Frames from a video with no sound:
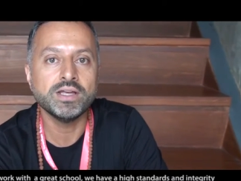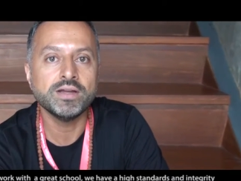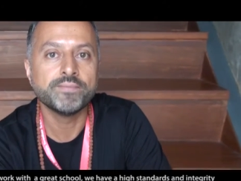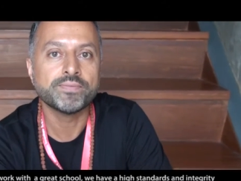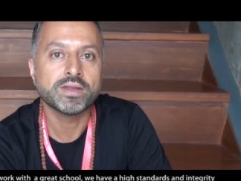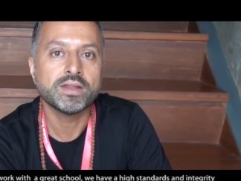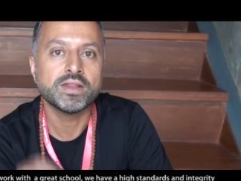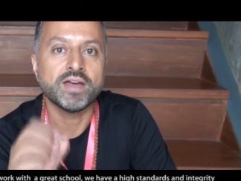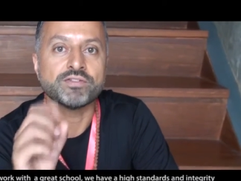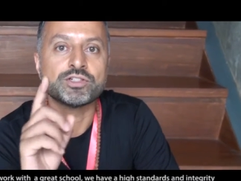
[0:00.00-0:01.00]

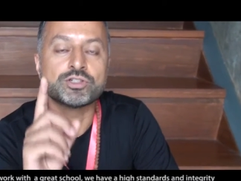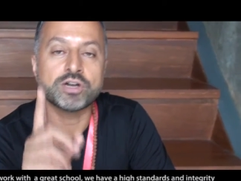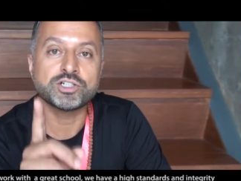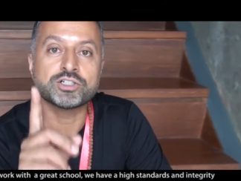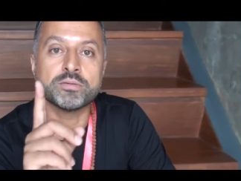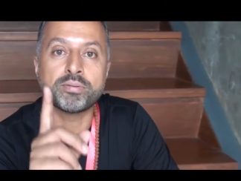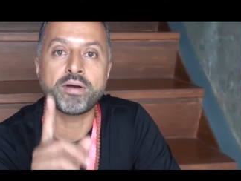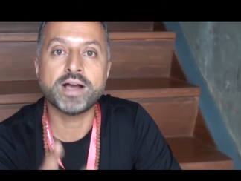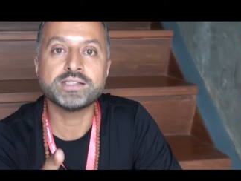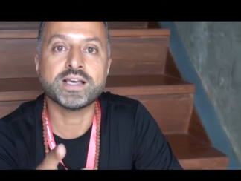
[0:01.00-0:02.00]
you have structure and
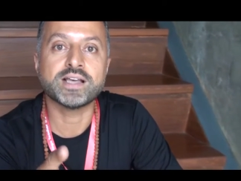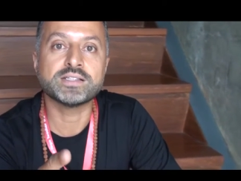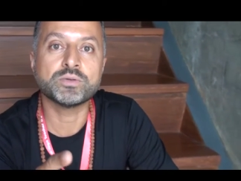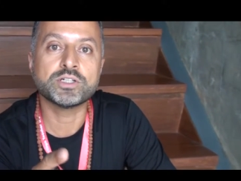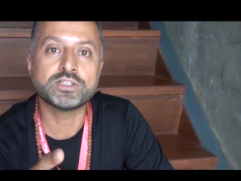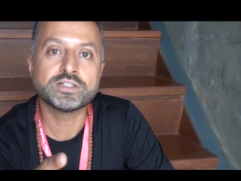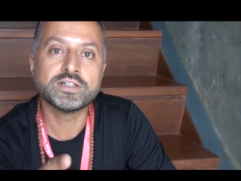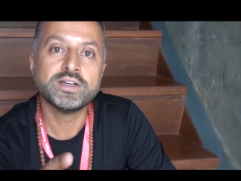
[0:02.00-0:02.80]
process, which